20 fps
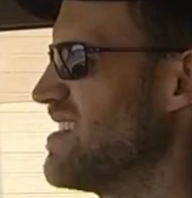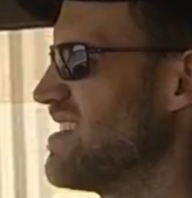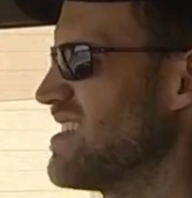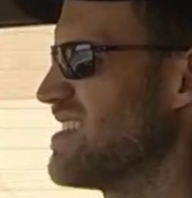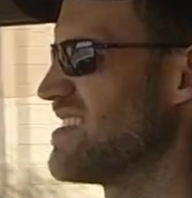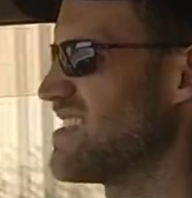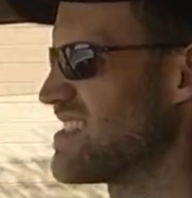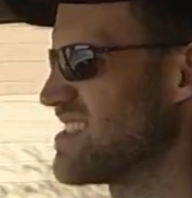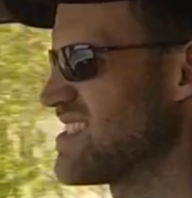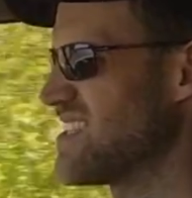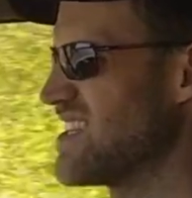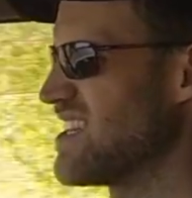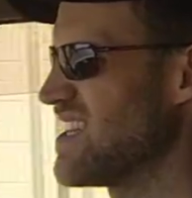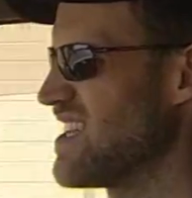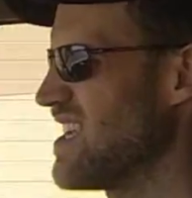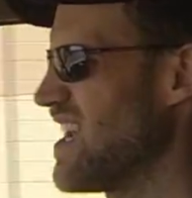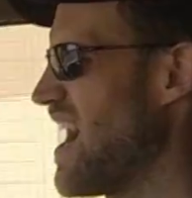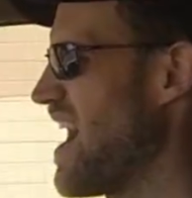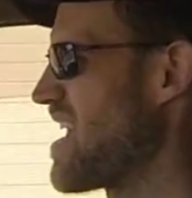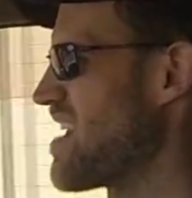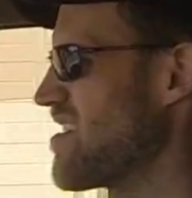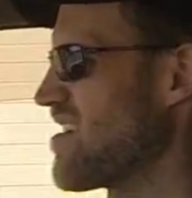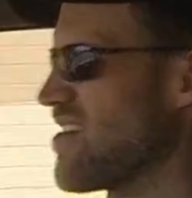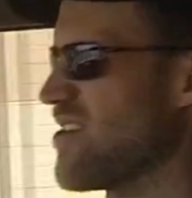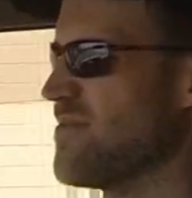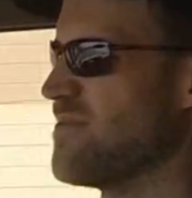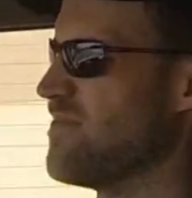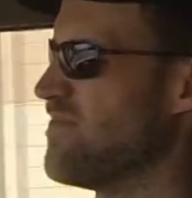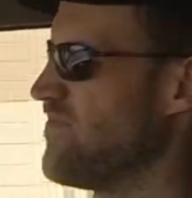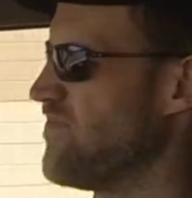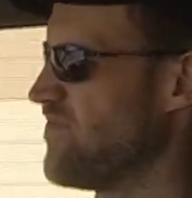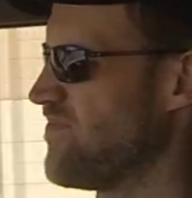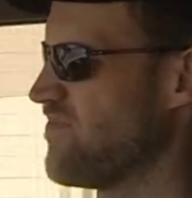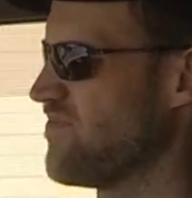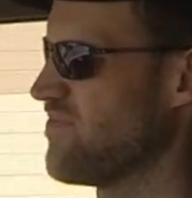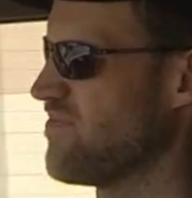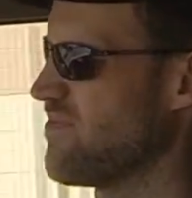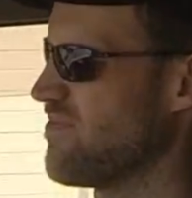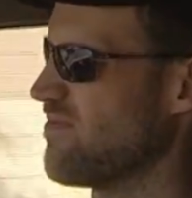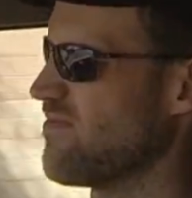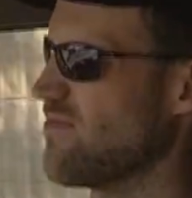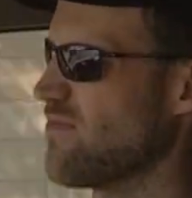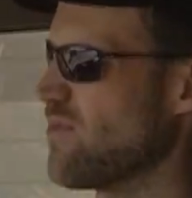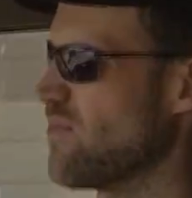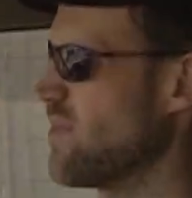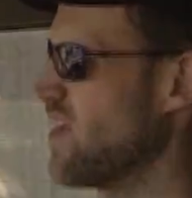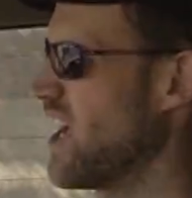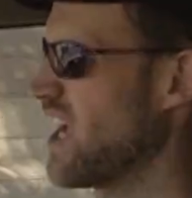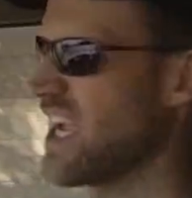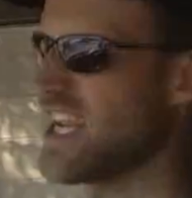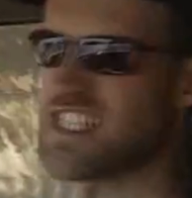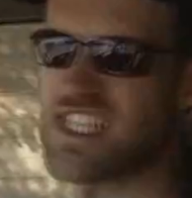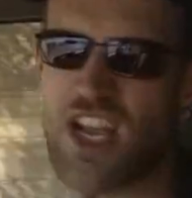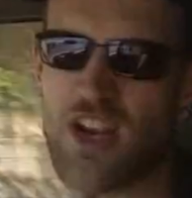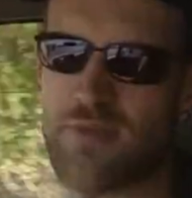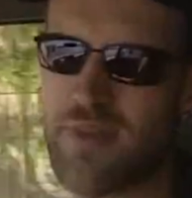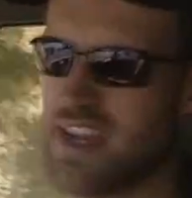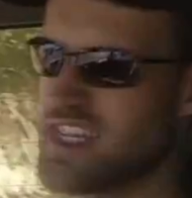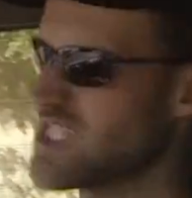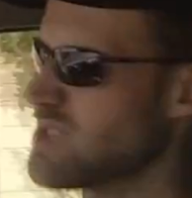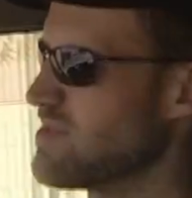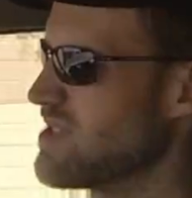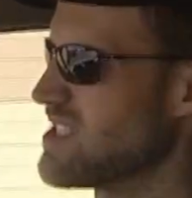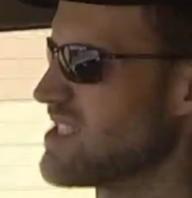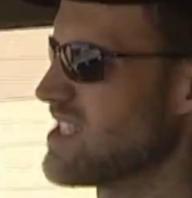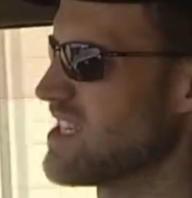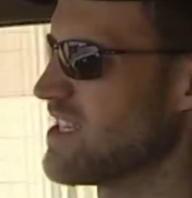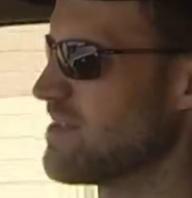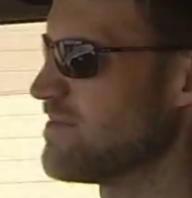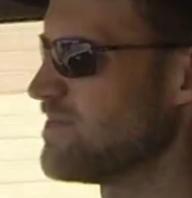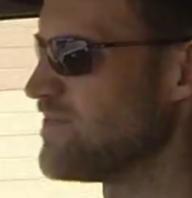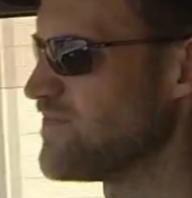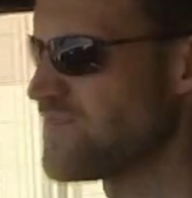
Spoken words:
in the city, I don't know. I guess that remains to be seen.